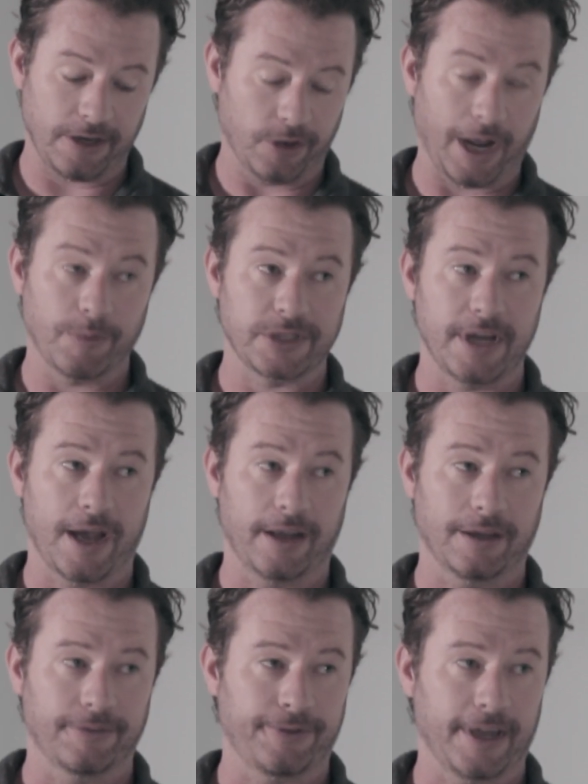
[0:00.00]
I was not a
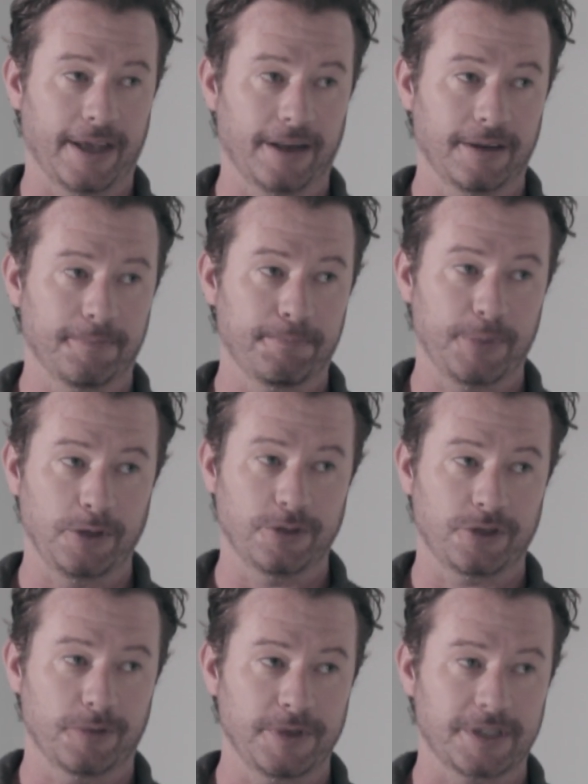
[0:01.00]
fan, but you showed
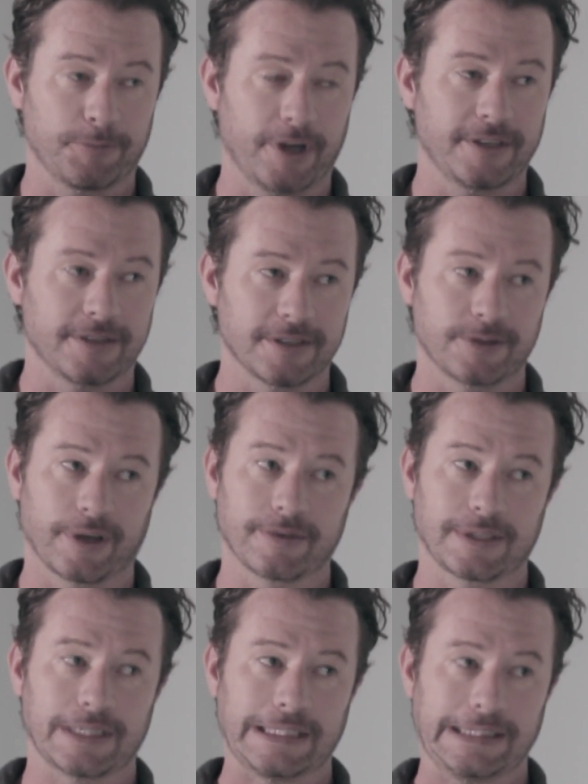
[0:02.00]
me some races. So I was
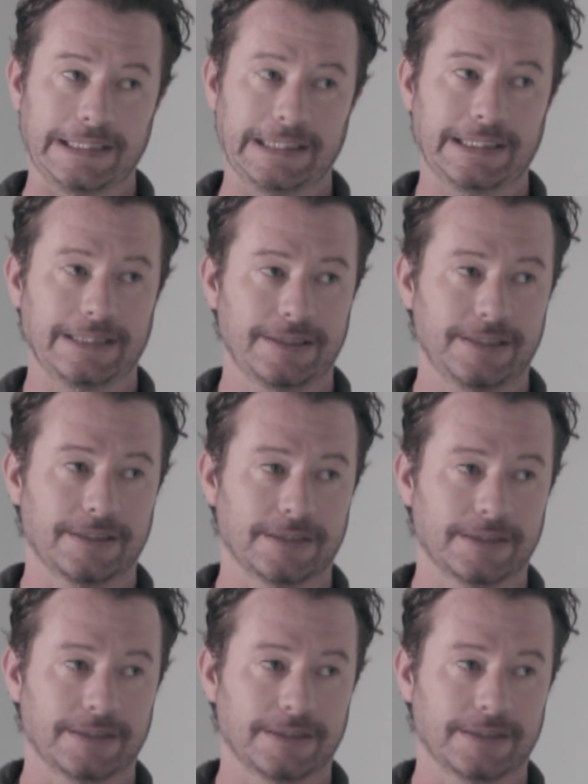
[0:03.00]
like, I don't know.